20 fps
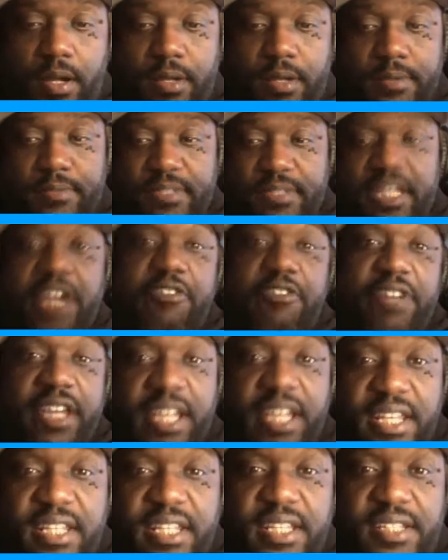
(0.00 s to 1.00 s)
nearing the
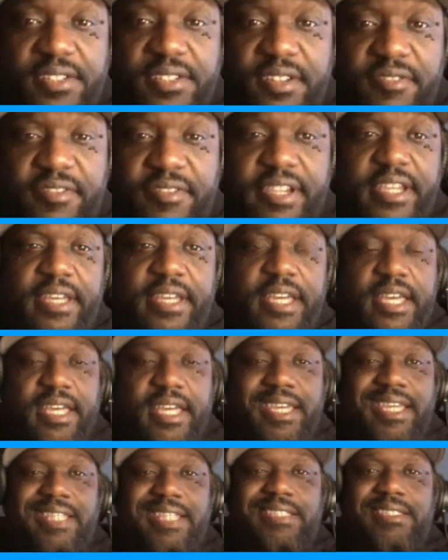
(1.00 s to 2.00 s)
end of his career,
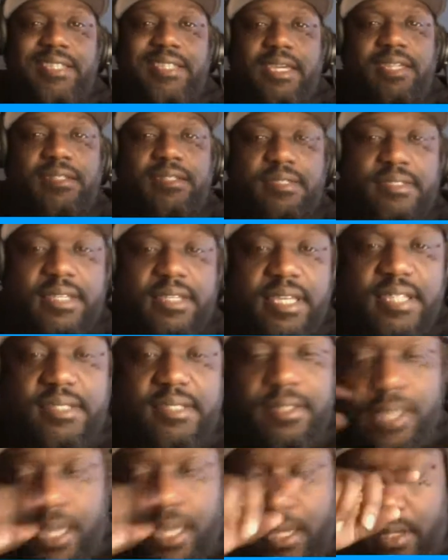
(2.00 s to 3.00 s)
he's
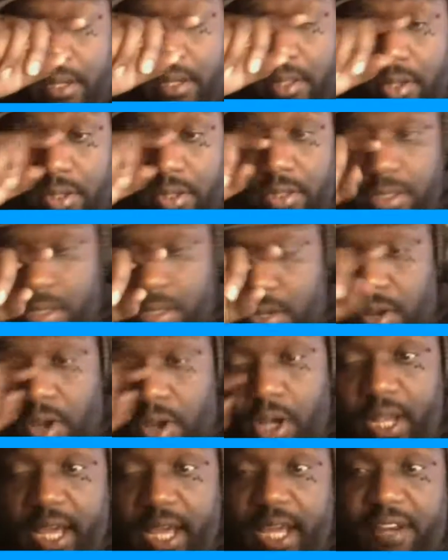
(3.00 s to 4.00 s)
getting close to all
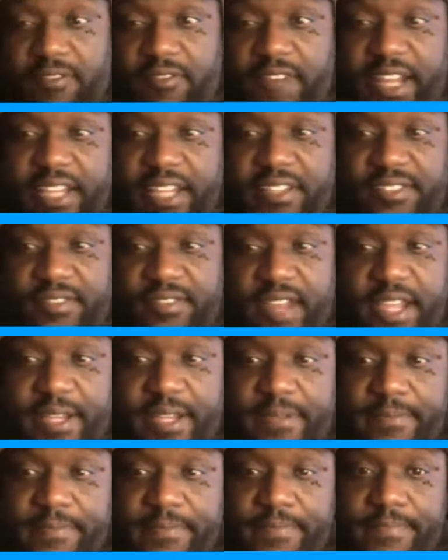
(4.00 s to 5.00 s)
kind of records, right?
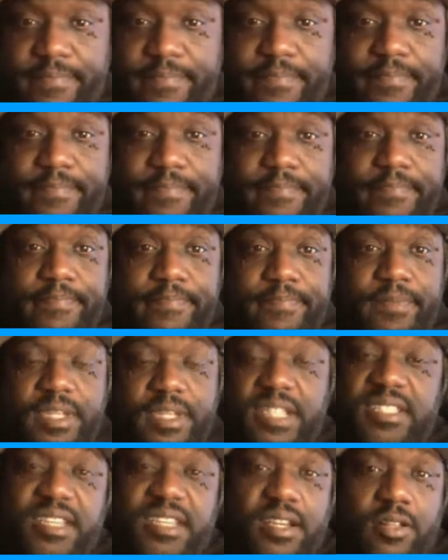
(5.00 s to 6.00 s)

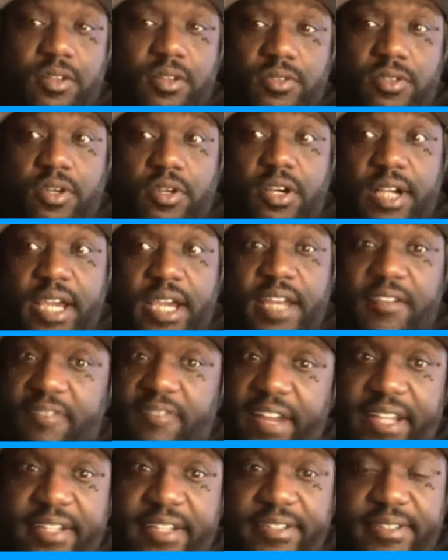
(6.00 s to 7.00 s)
He's getting close to all kind of
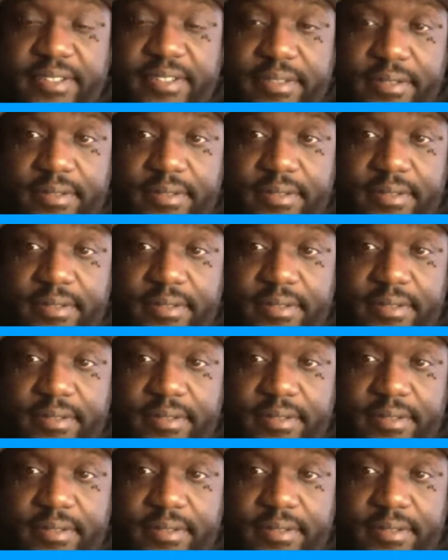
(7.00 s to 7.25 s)
records.